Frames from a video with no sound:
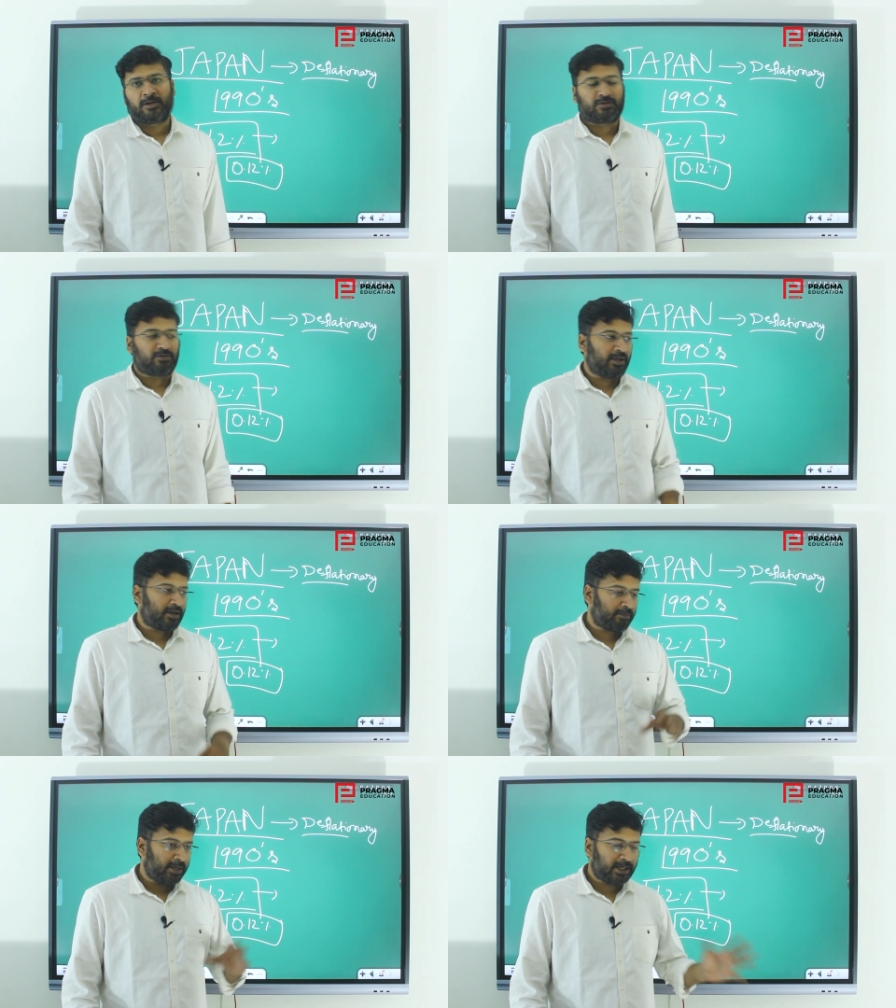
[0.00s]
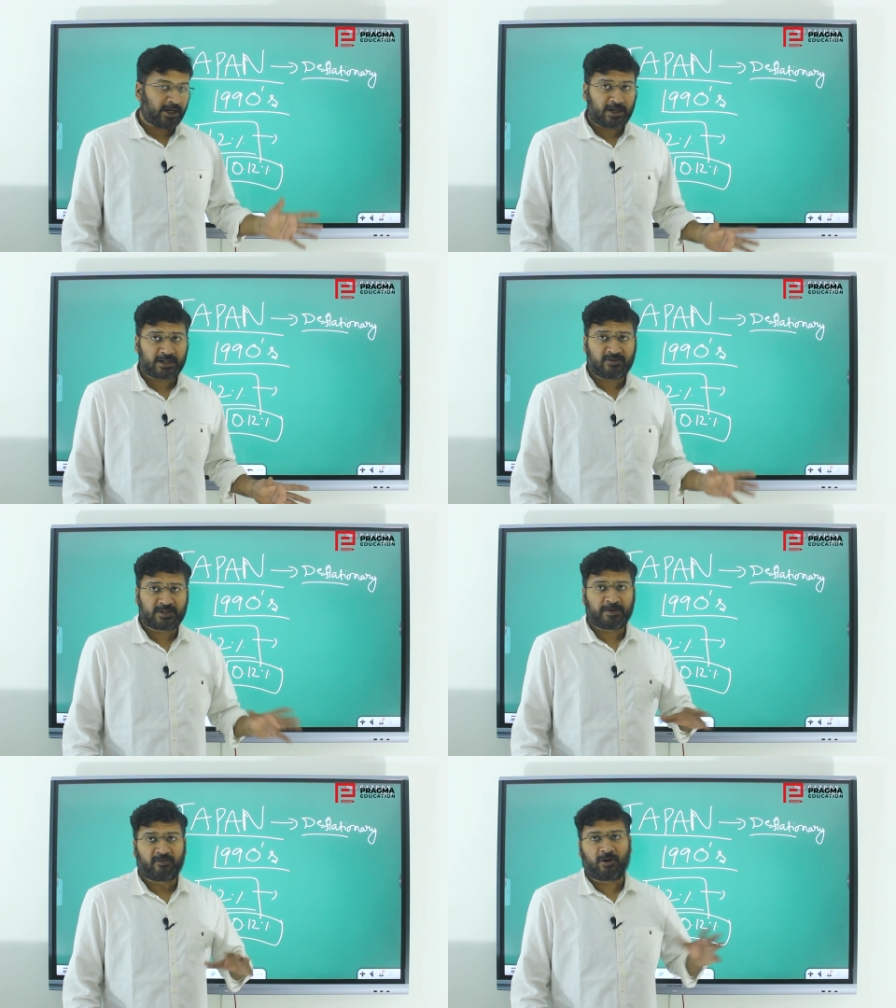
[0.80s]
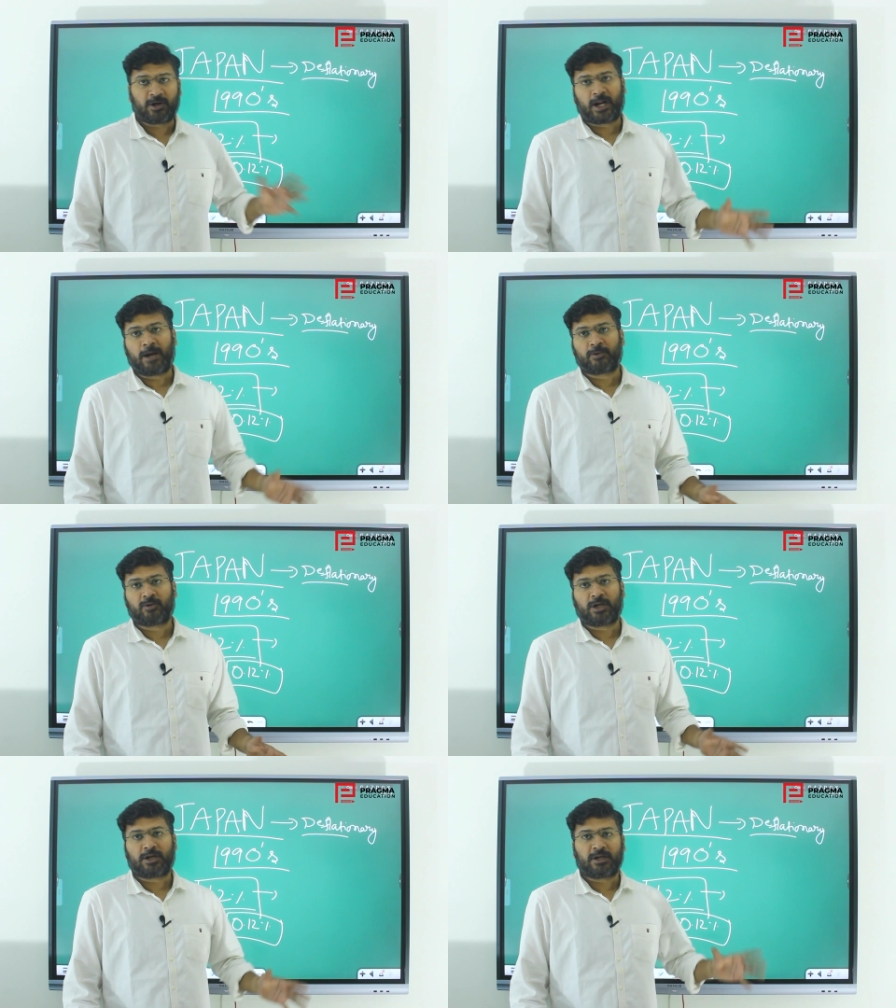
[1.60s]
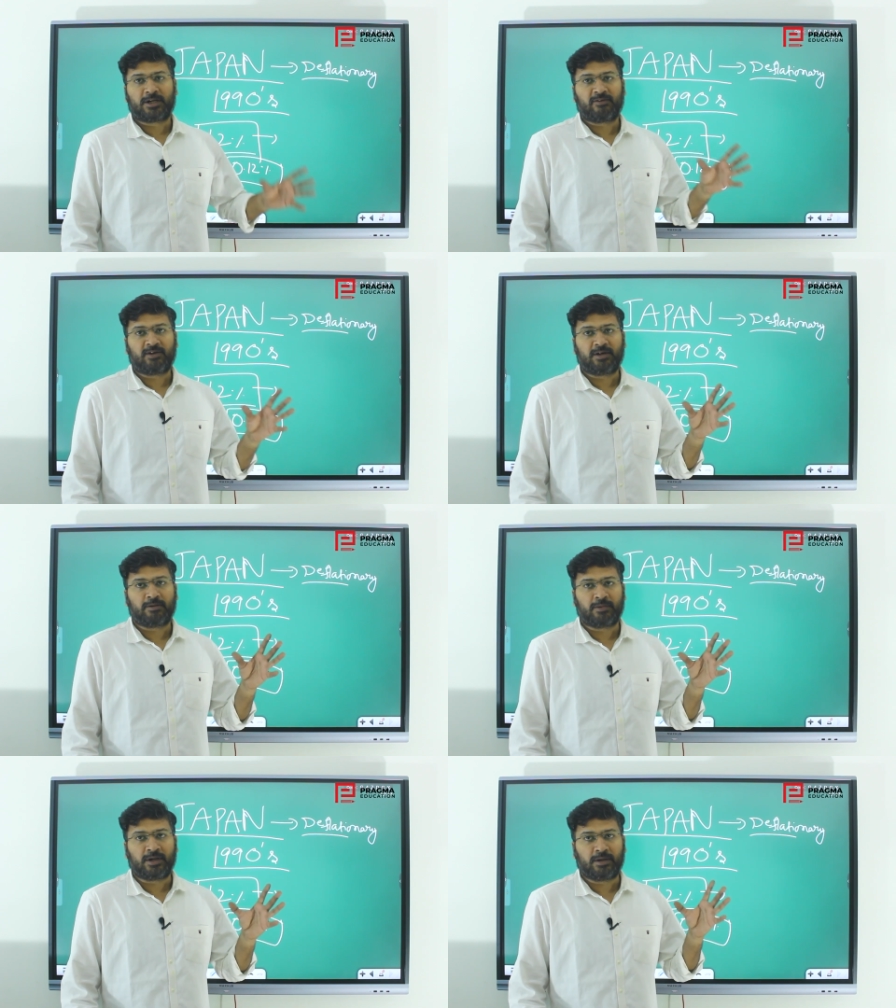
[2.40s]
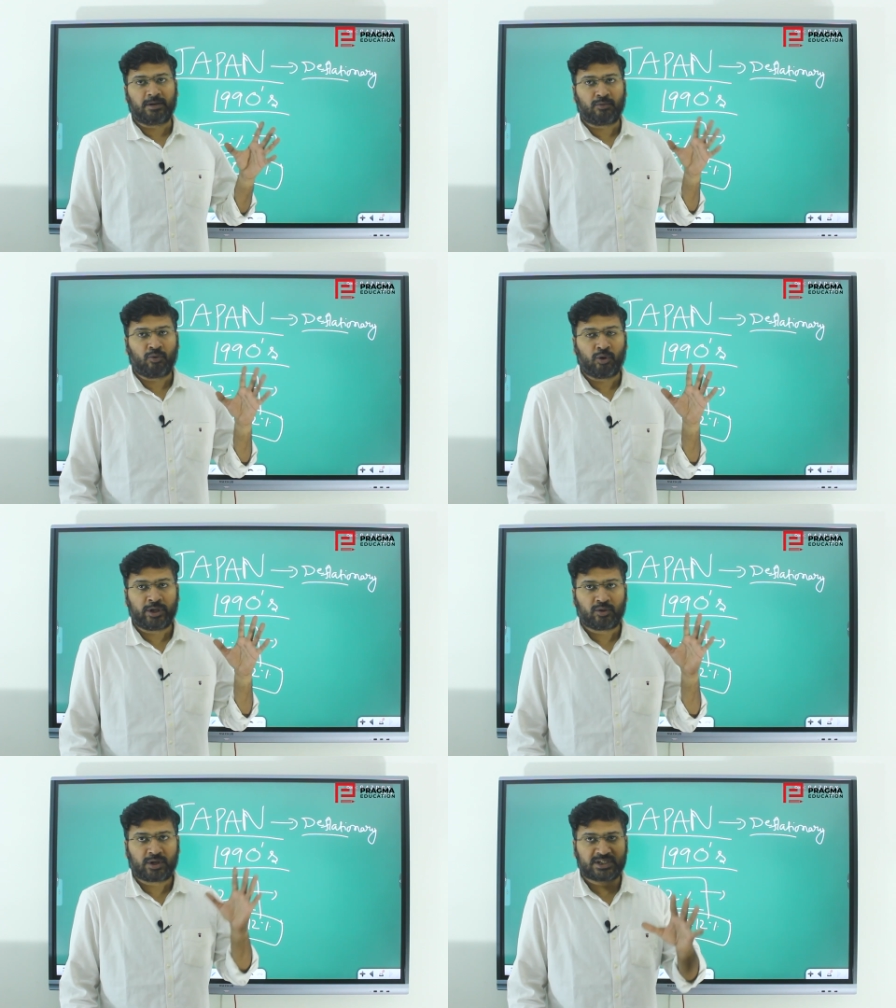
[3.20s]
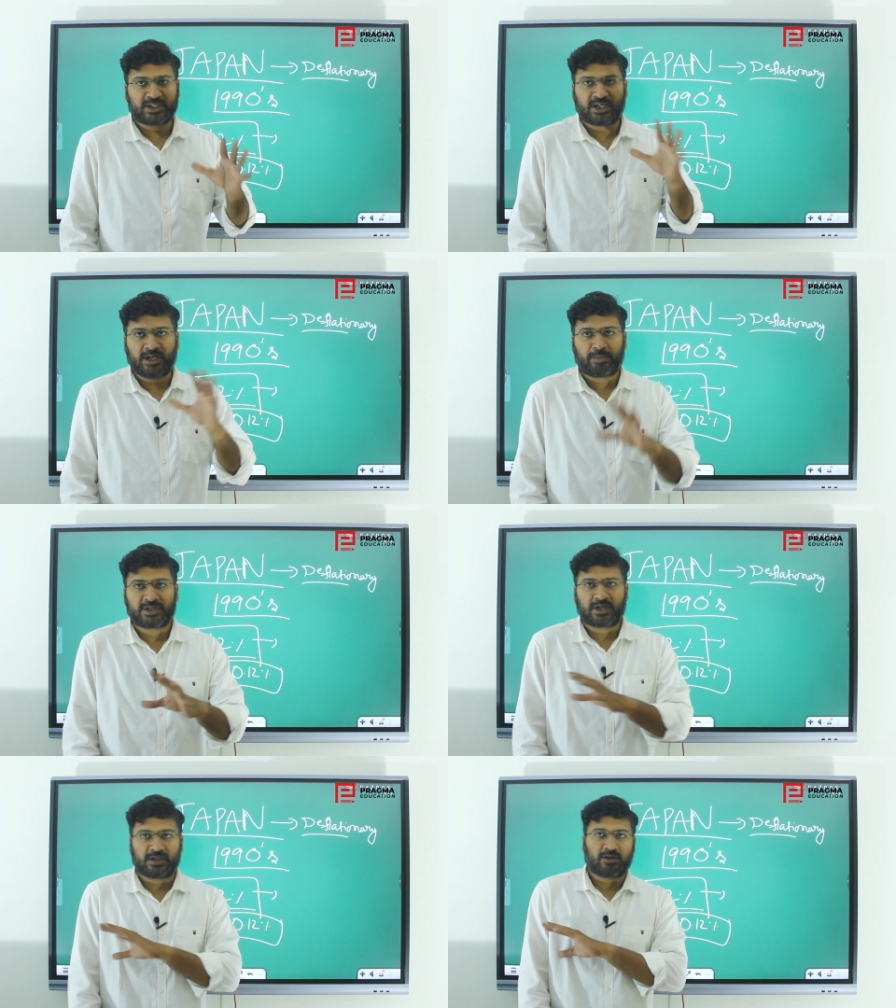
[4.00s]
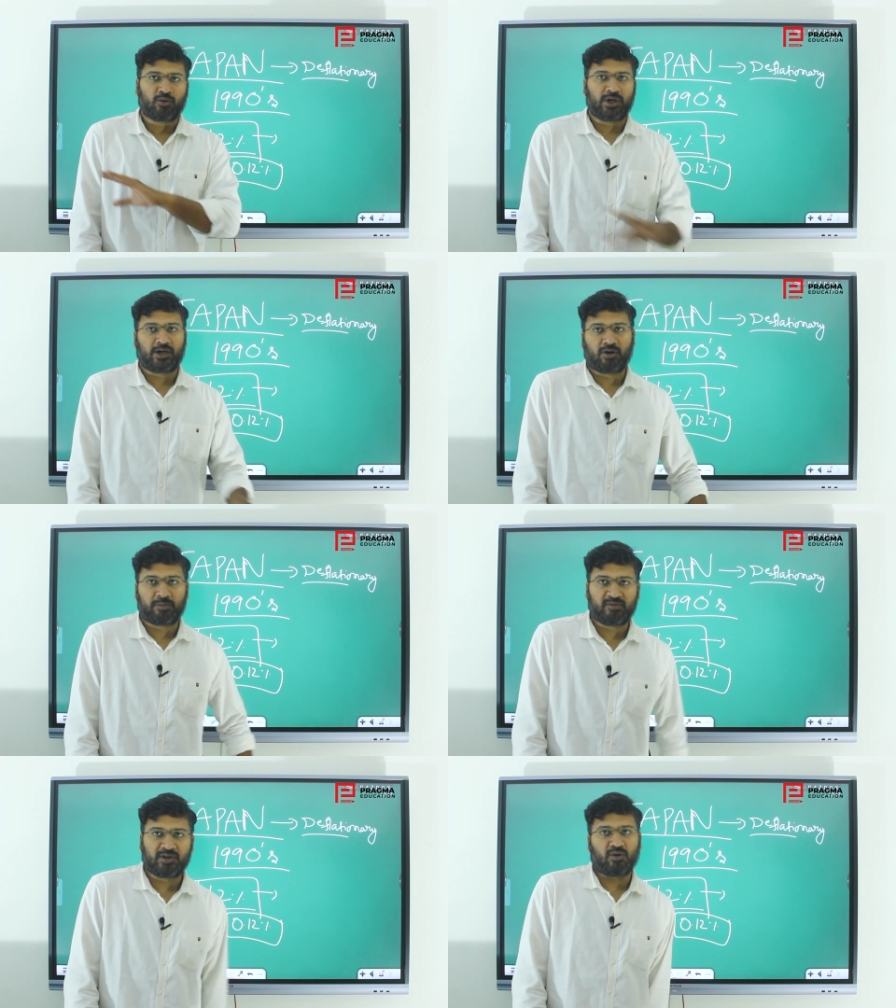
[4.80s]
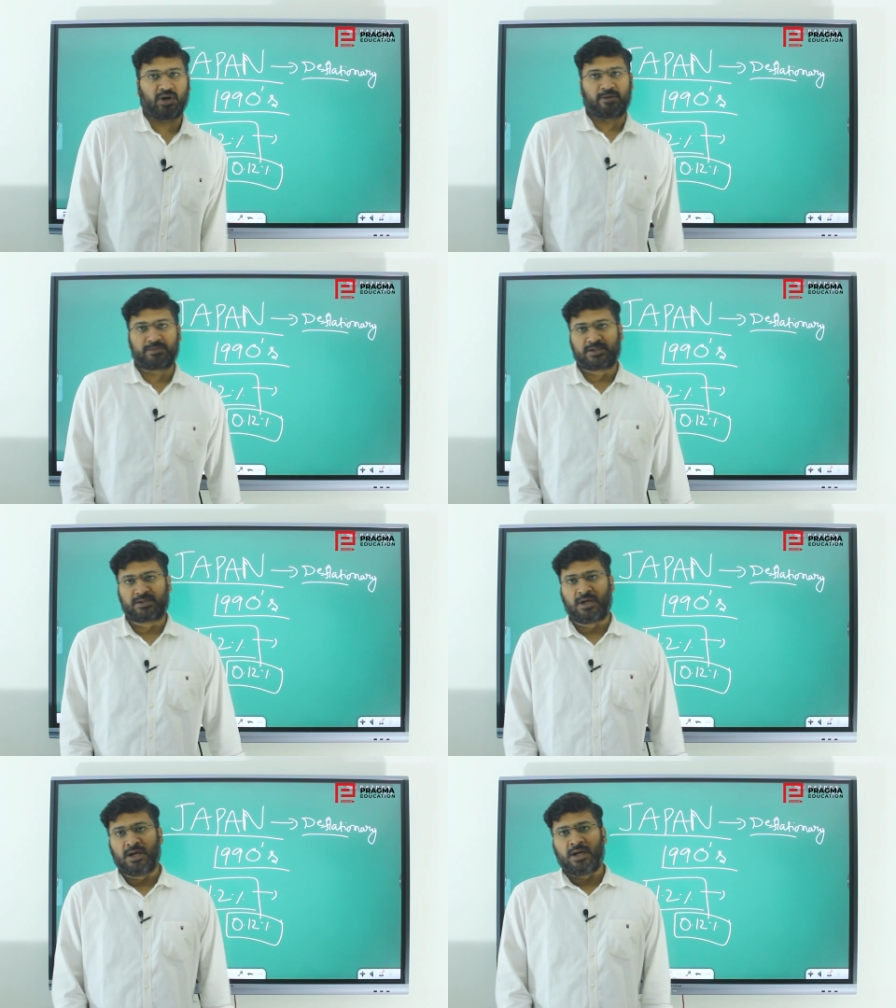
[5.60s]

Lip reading: So there are many countries which may fall trap to that, and they will go into recession, depression, and the whole economy will collapse.